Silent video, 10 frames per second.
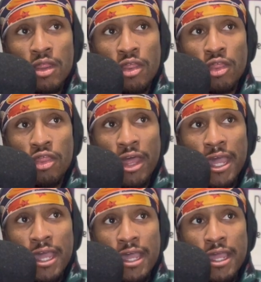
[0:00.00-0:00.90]

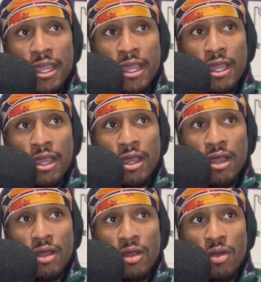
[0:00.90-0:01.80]
they
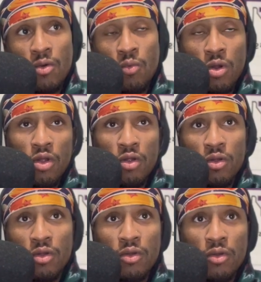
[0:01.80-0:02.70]
were,
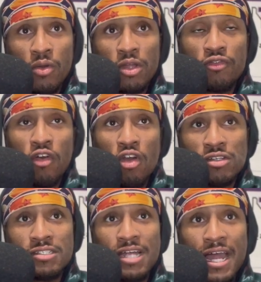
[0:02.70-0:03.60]
as far
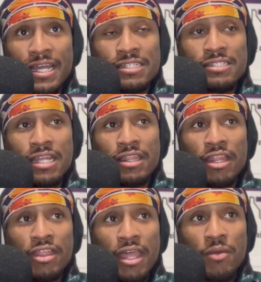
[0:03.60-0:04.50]
as Zionists,
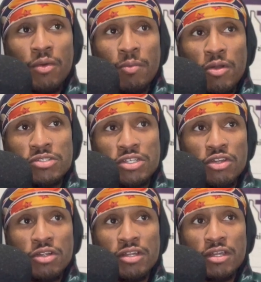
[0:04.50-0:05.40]
that they were
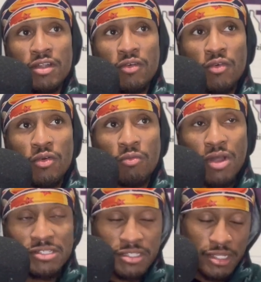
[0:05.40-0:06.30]
persecuted,
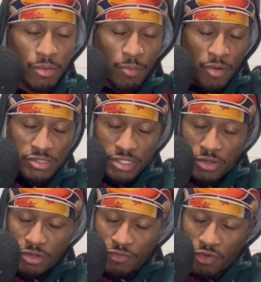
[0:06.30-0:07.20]
for
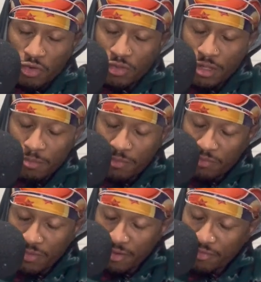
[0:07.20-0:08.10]

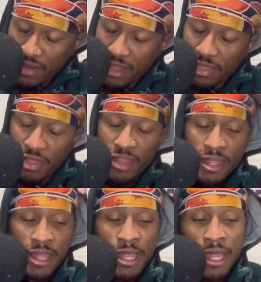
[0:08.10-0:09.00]
their faith.
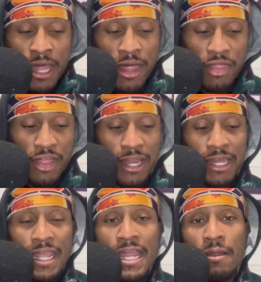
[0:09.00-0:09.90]
They
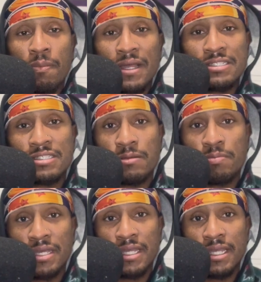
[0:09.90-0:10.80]
need a place to
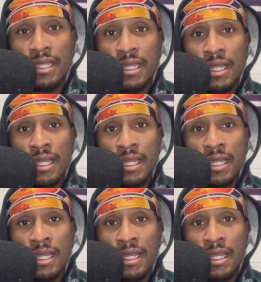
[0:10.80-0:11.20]
be,